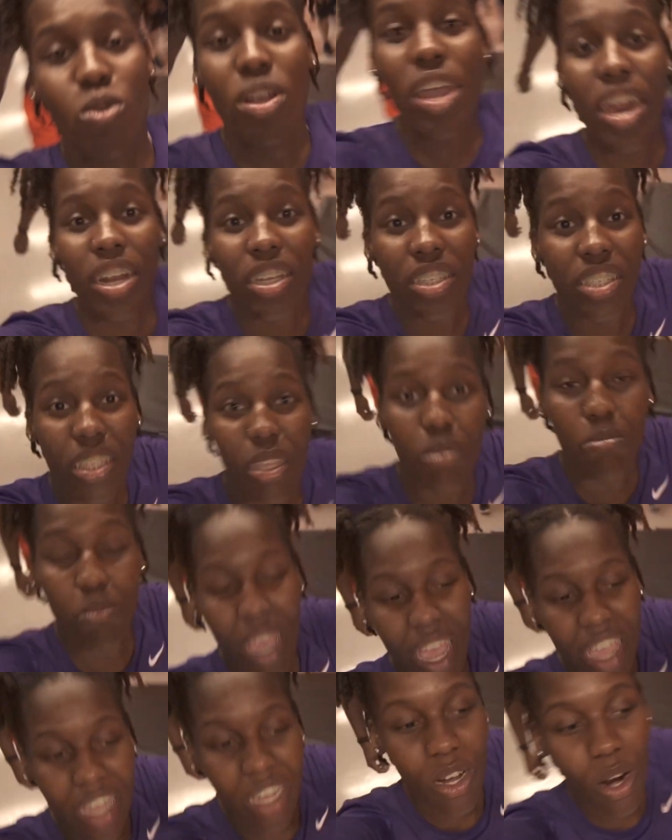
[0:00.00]
We're headed to the
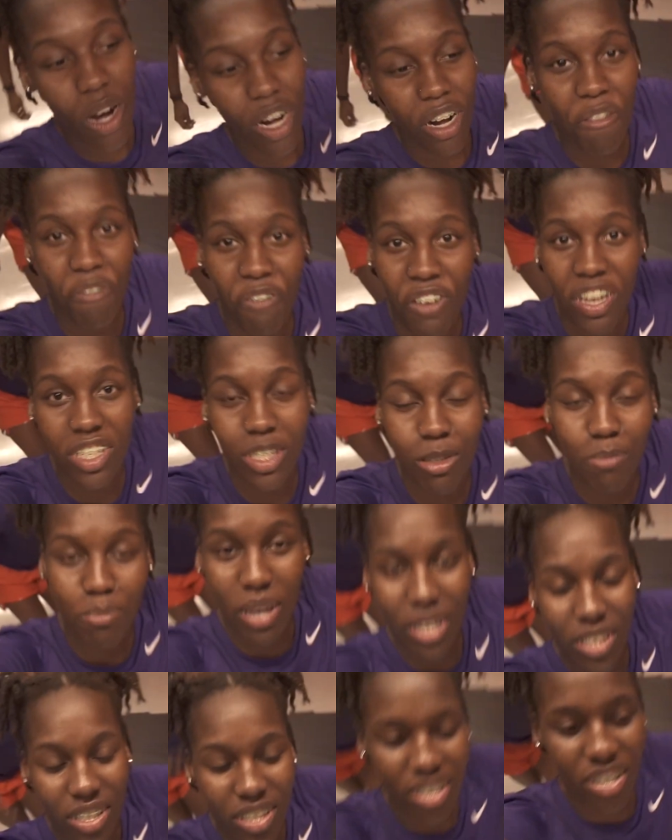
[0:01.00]
main court to finish
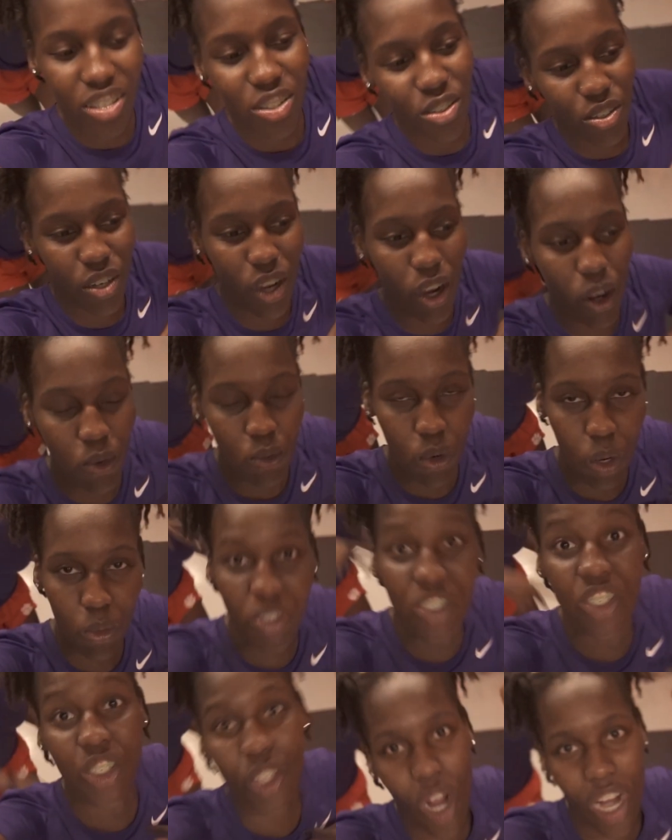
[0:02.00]
business, you know, what
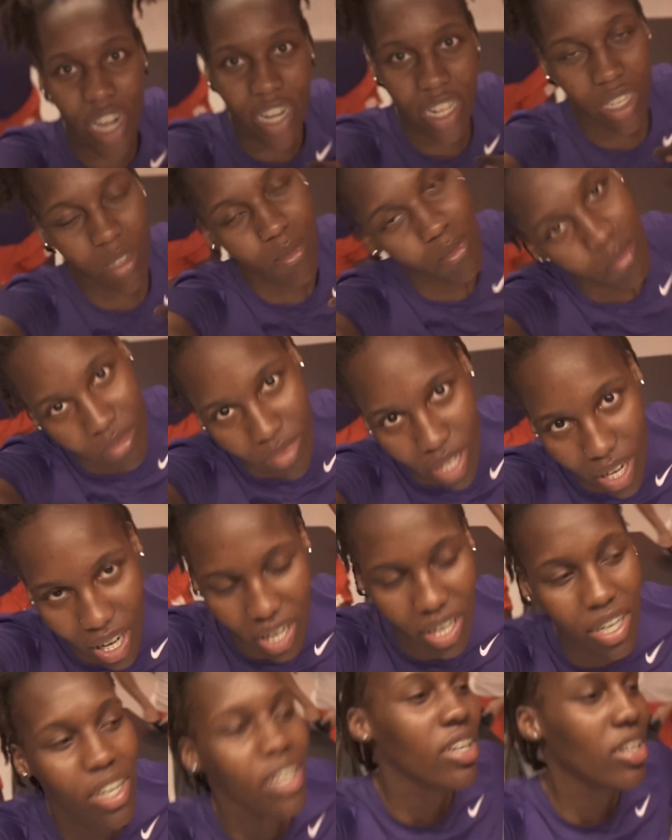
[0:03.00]
we started
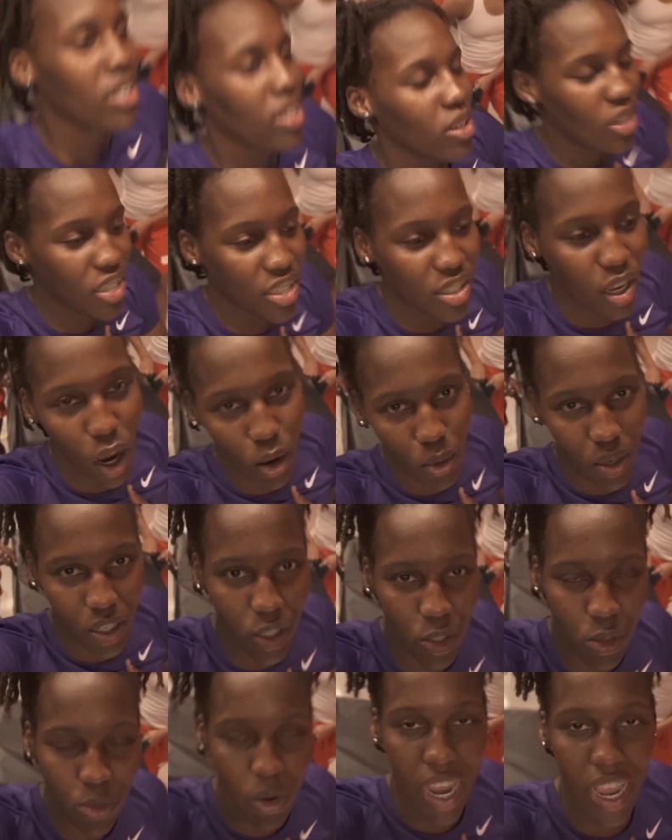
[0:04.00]
huh, it's always
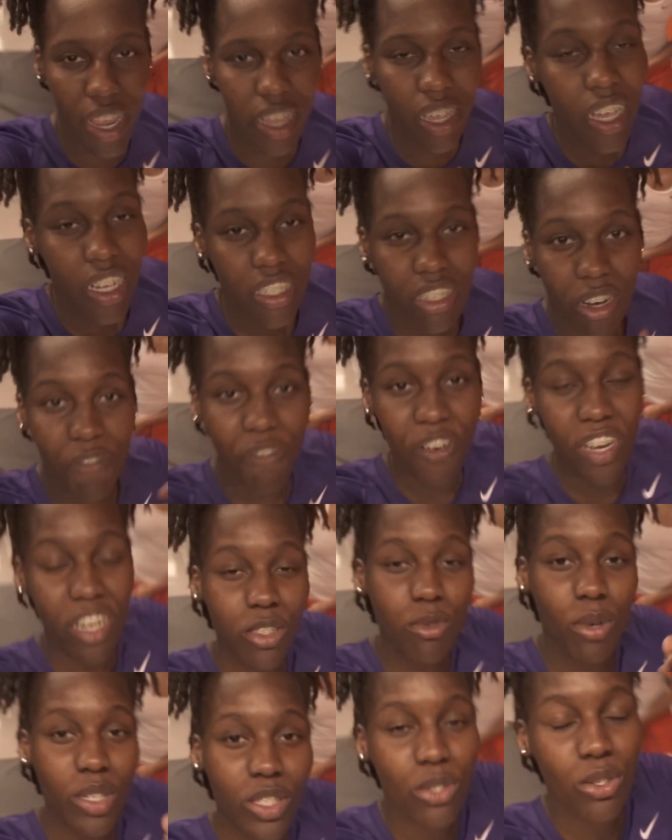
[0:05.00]
right to
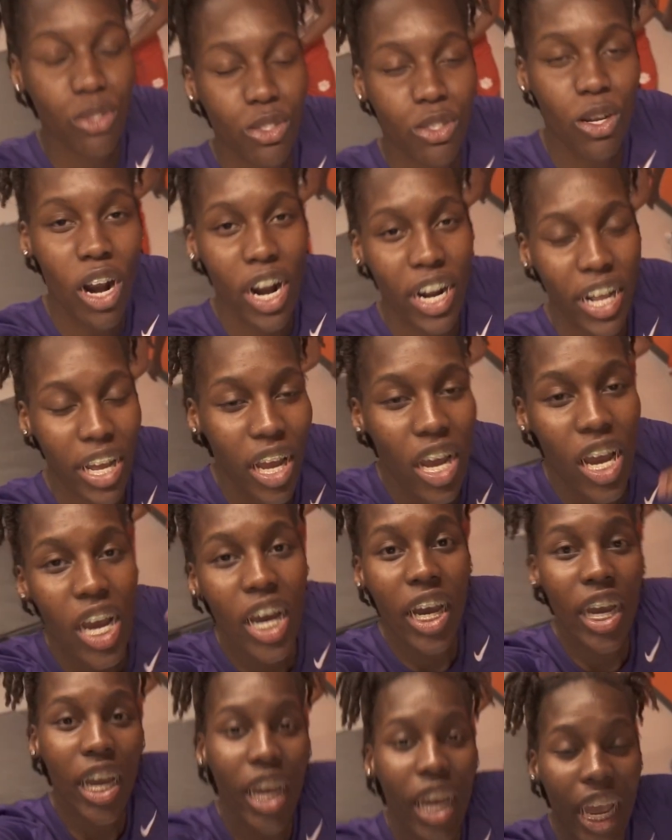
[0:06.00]
finish what you started.
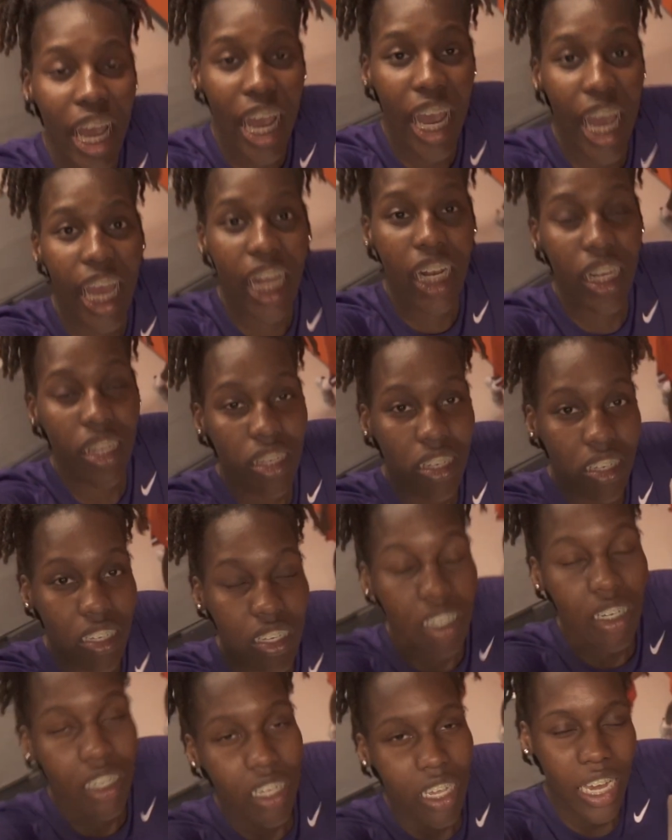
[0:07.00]
And
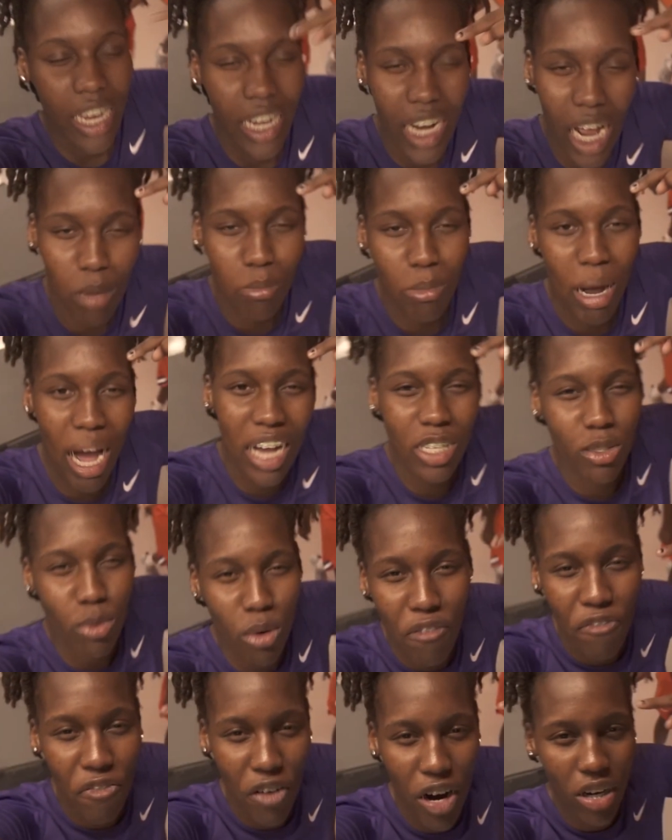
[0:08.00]
in our minds
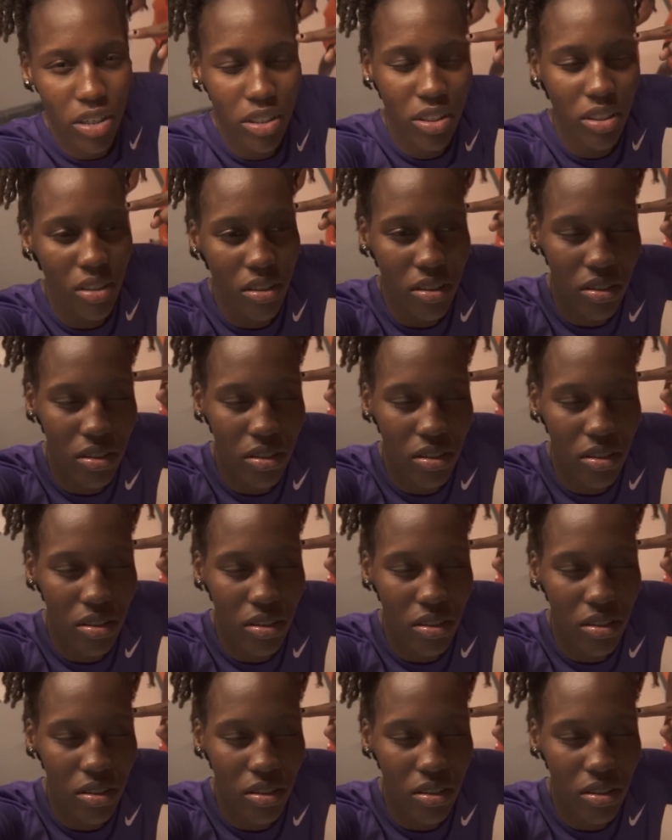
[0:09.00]
were first.